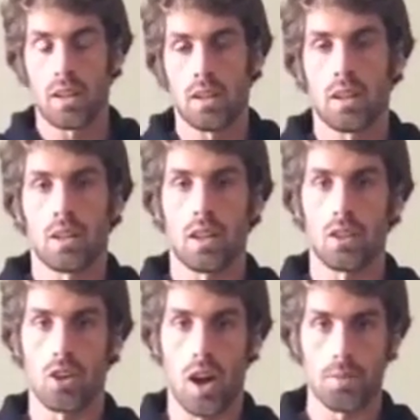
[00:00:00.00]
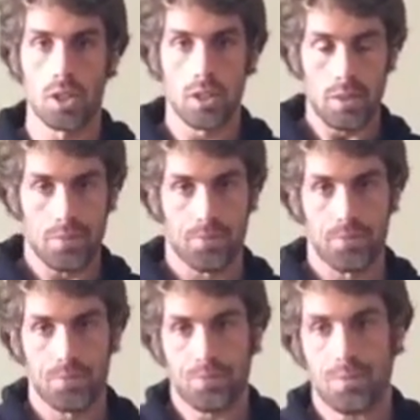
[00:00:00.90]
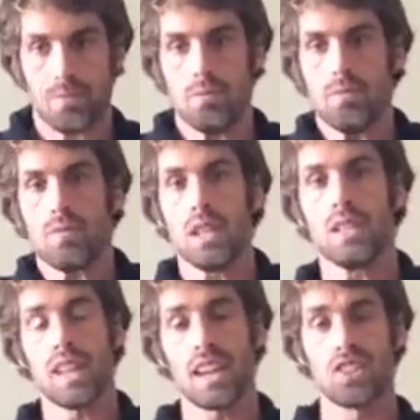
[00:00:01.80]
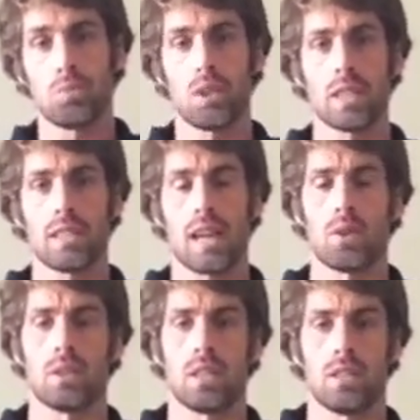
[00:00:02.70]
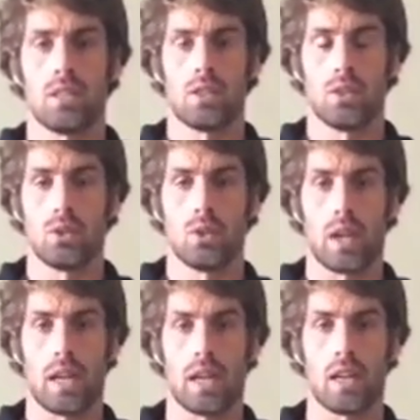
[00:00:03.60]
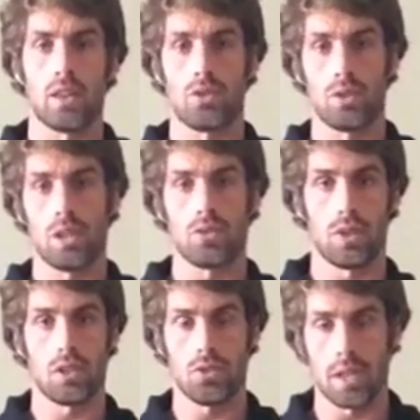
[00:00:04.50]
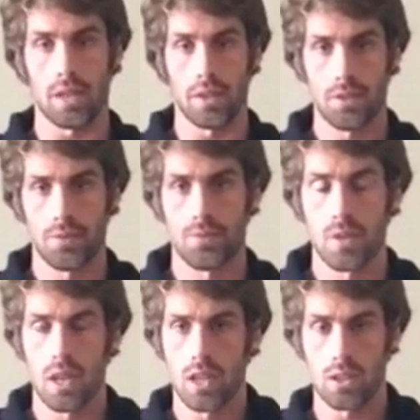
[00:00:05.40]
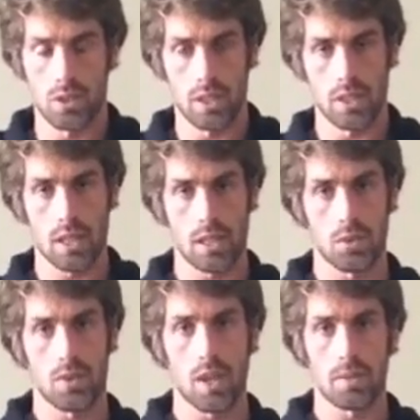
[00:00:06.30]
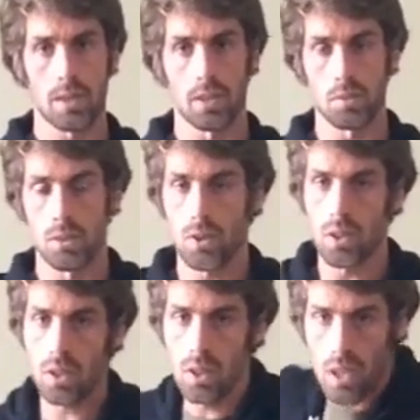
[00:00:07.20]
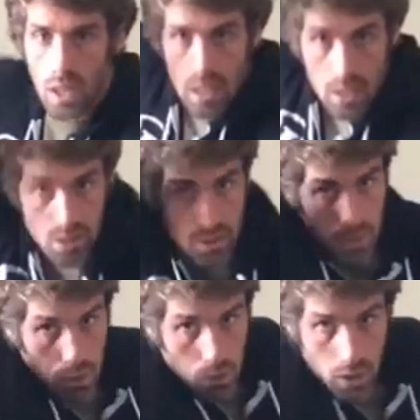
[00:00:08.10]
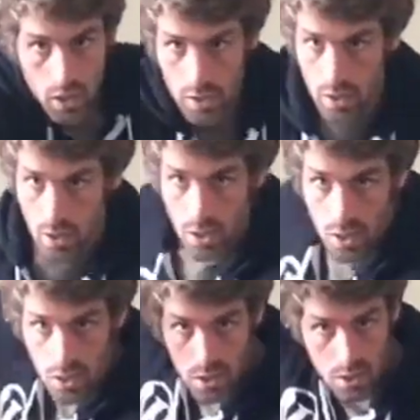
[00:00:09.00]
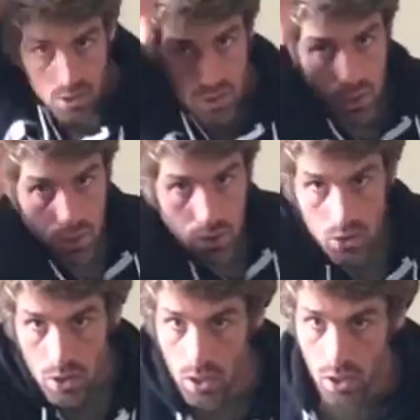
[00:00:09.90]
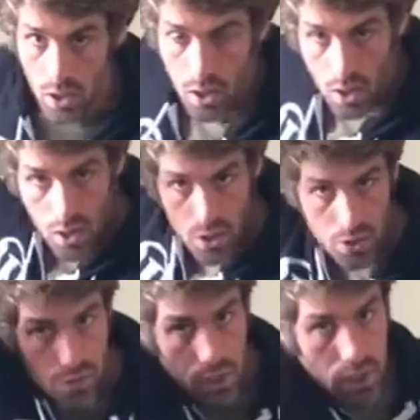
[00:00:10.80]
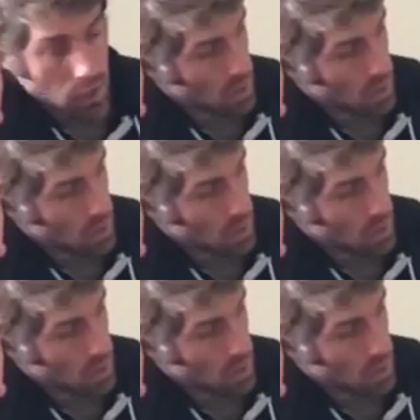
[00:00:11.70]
Another option is to actually break it down into a 3-3-3. So in this case, we've talked about this before, it's going to be a 1, 2, 3.